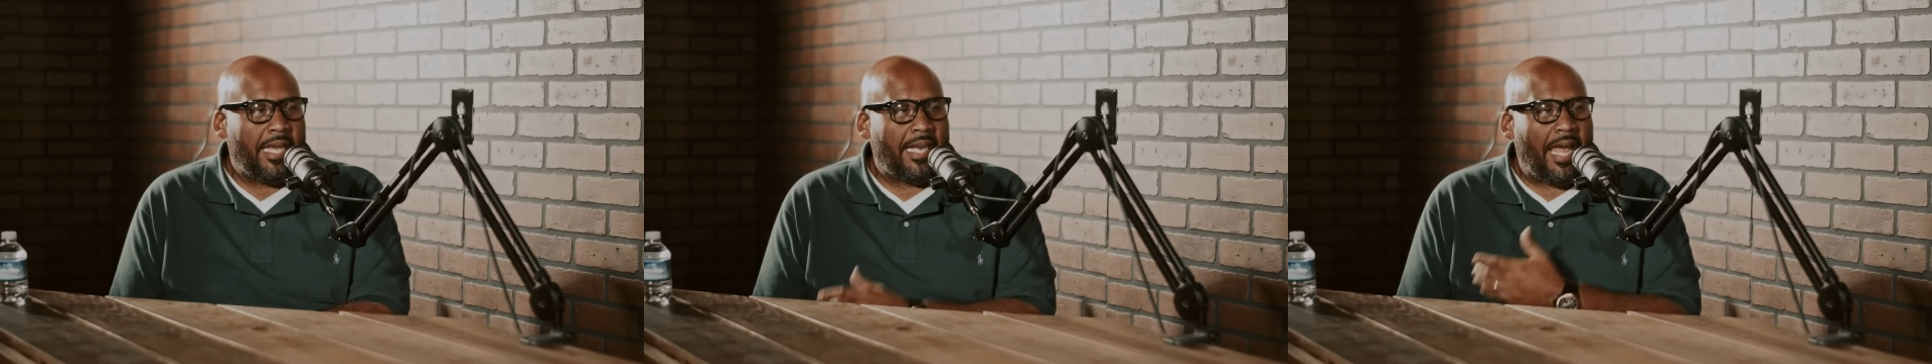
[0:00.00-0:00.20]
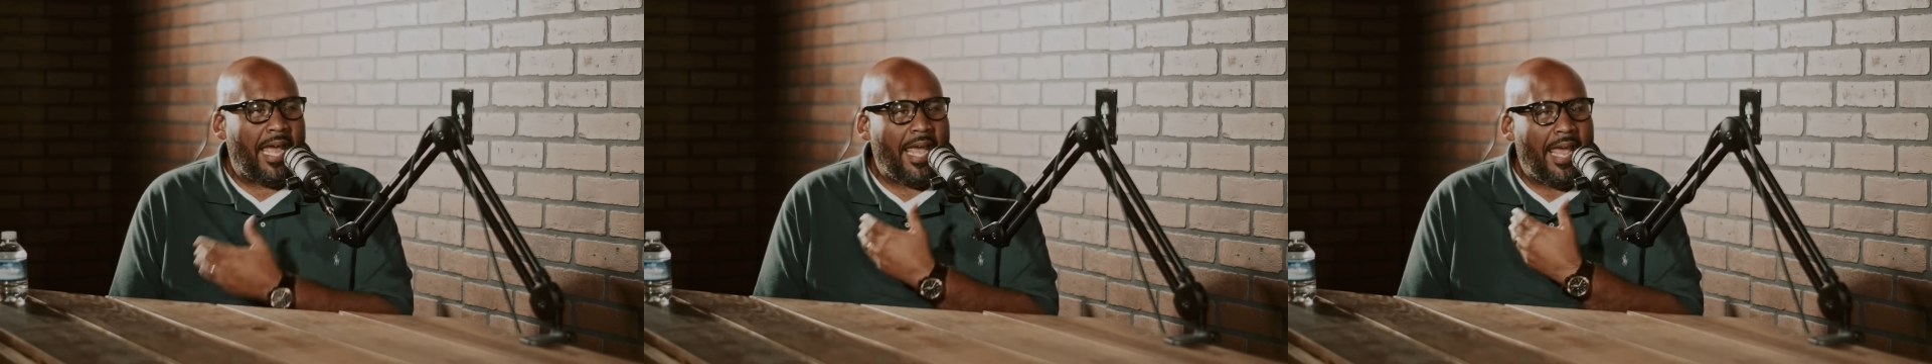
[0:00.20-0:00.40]

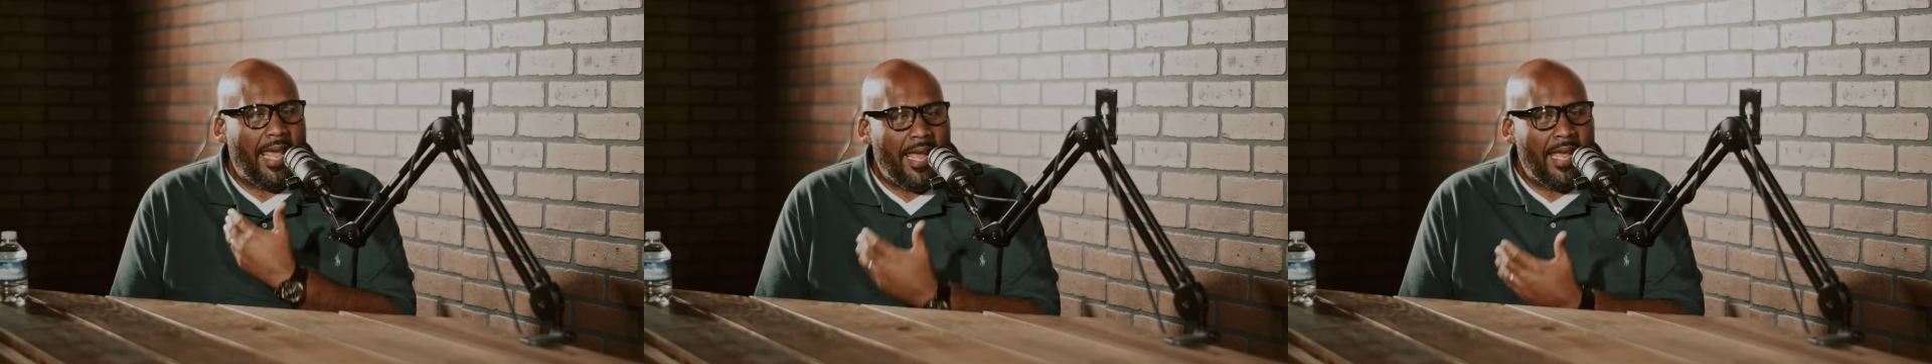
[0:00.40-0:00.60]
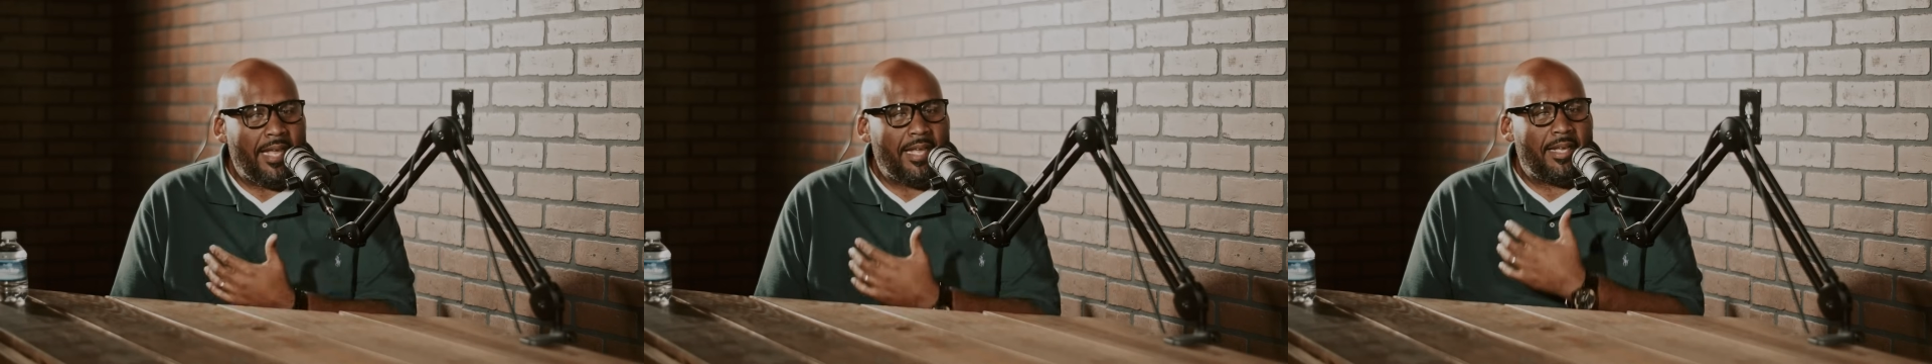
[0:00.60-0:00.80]
And
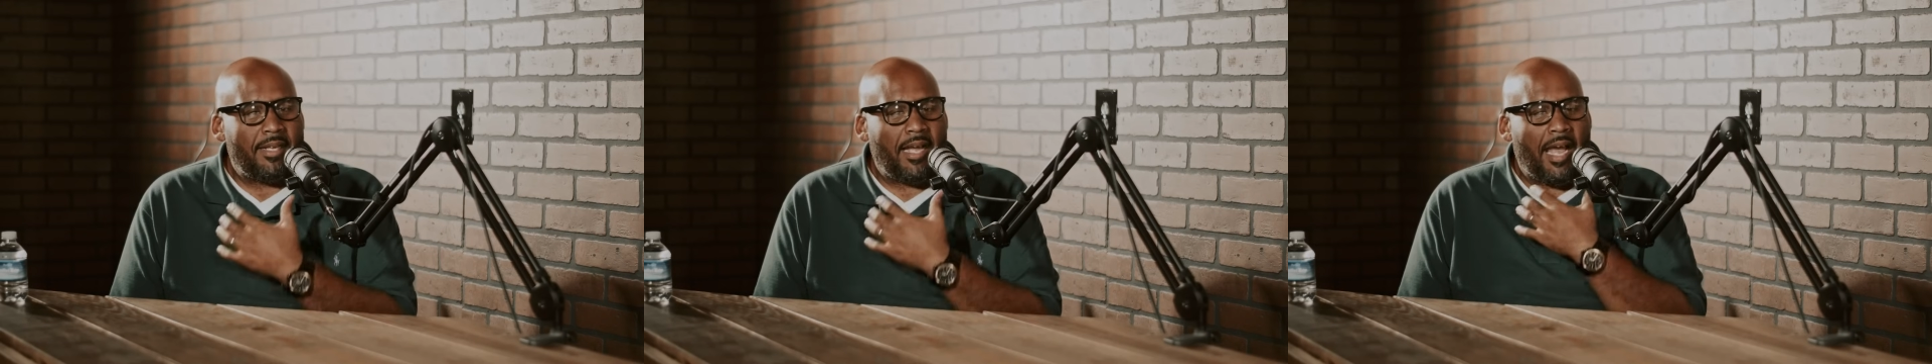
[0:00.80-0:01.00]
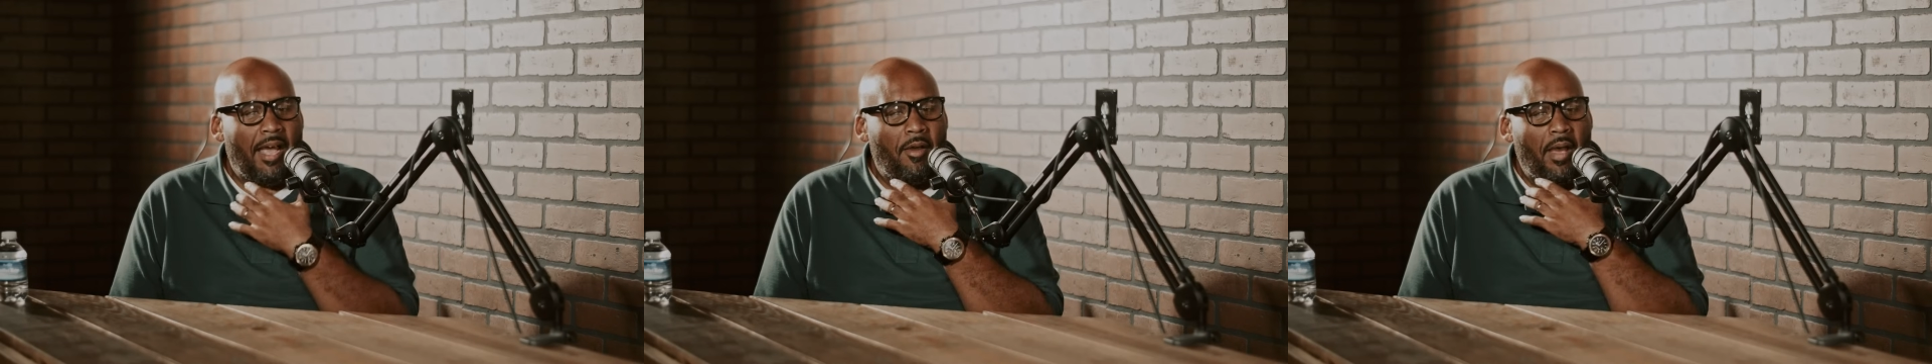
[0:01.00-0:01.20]
I
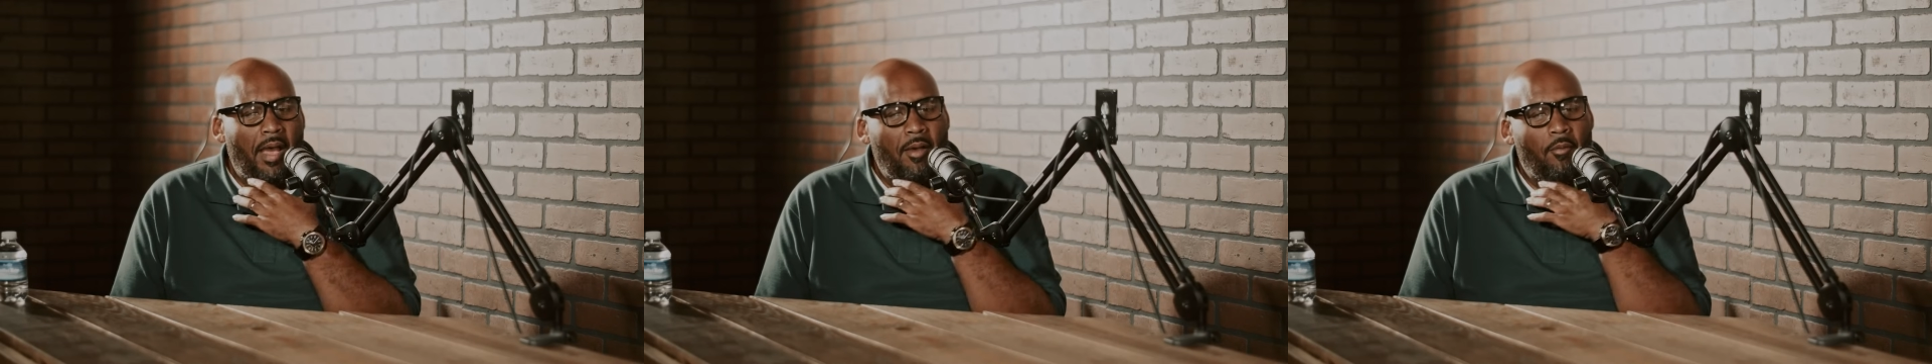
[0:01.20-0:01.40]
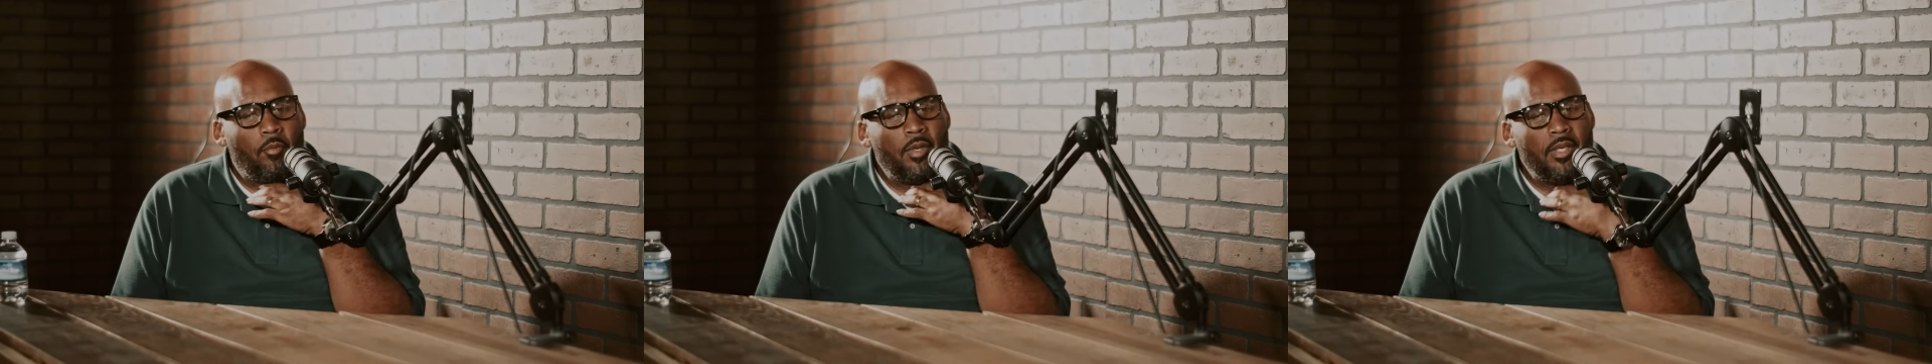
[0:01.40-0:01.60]

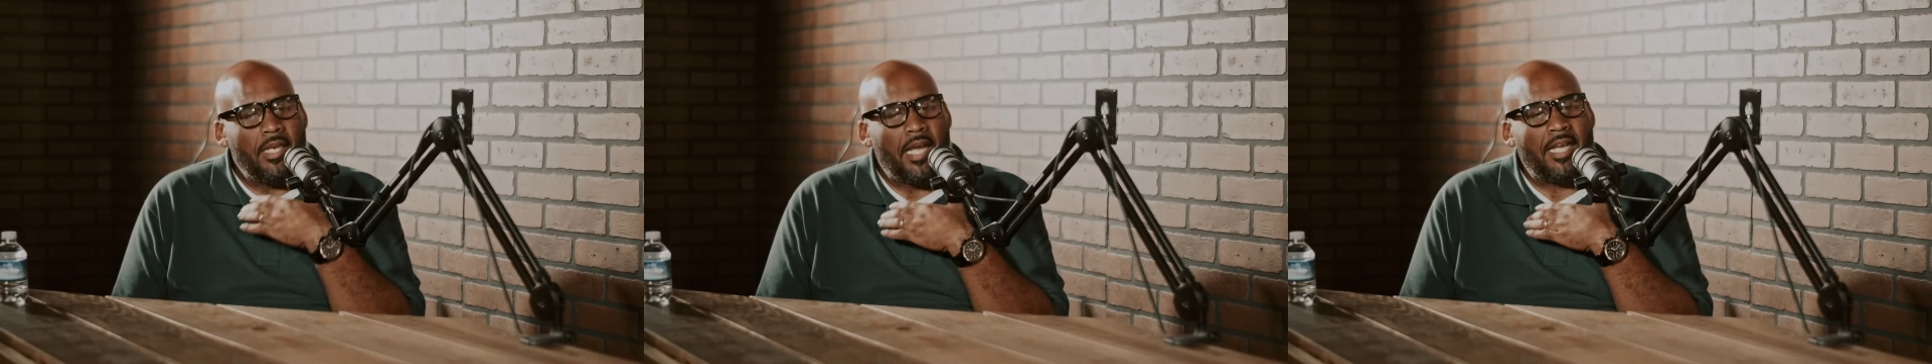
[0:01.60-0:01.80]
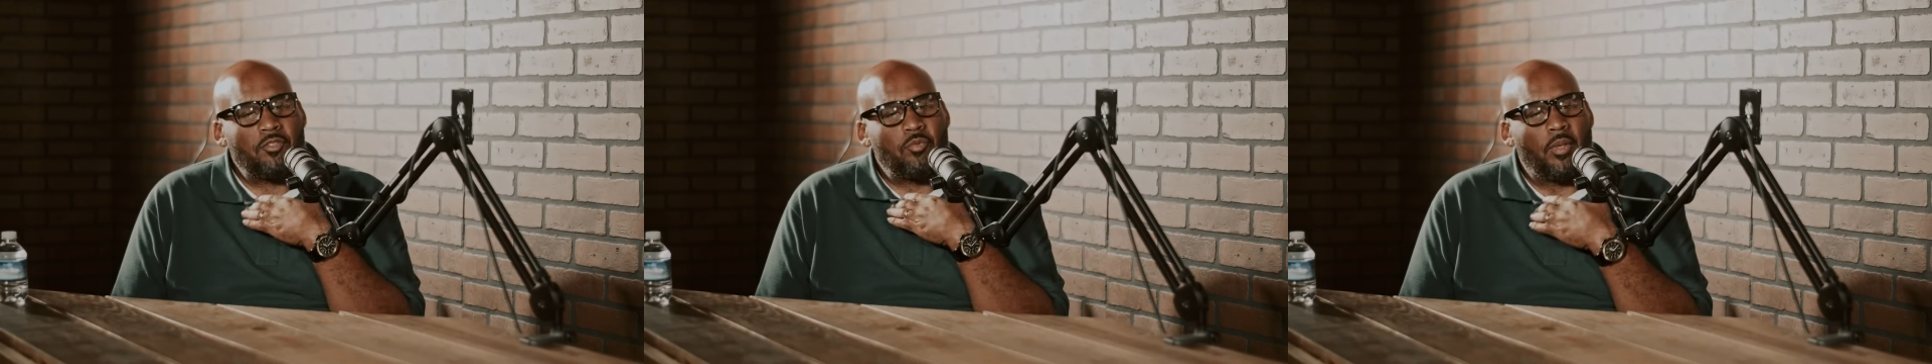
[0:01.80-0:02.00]

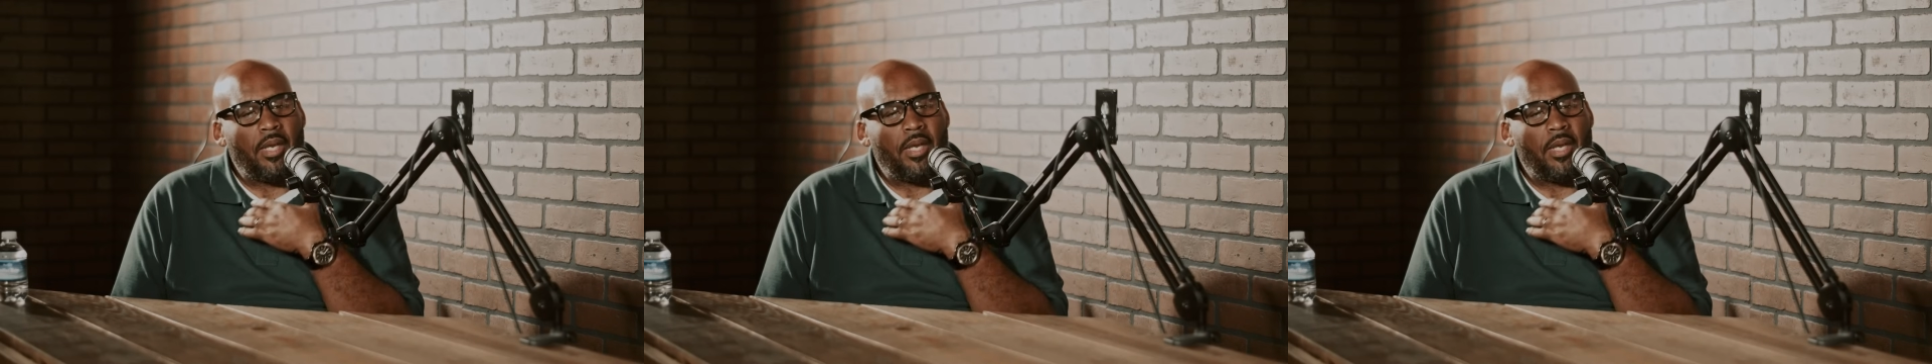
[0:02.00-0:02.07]
realized